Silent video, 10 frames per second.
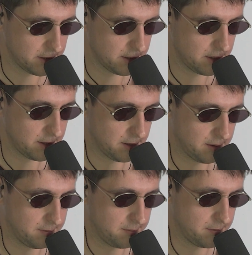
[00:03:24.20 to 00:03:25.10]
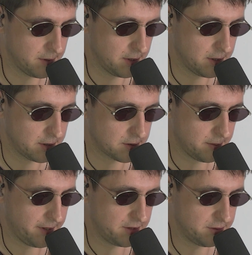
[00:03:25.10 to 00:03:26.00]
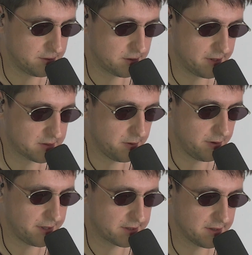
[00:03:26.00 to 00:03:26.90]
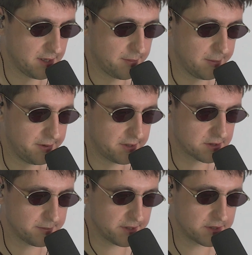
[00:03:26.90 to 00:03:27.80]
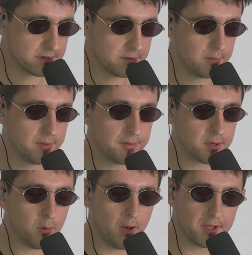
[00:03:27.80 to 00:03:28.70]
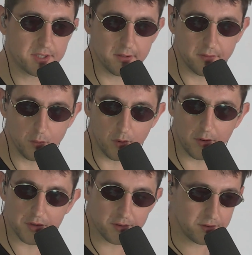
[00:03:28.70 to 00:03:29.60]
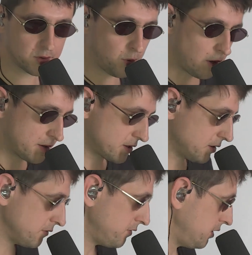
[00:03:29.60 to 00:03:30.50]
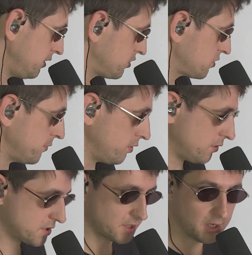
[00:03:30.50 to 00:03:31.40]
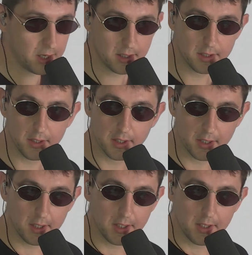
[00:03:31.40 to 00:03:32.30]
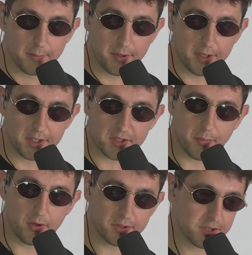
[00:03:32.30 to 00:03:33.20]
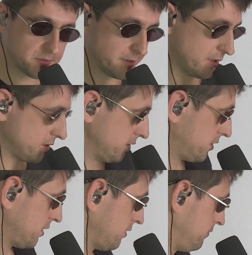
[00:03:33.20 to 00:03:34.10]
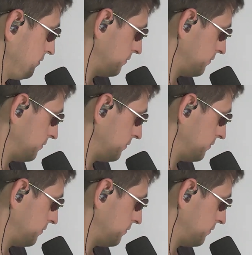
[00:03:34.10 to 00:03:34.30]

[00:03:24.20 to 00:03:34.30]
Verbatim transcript: Um, so I might do some exploring into that. Maybe there's something to do with the quality of the water and the quality of the sporter, per, sporters person. So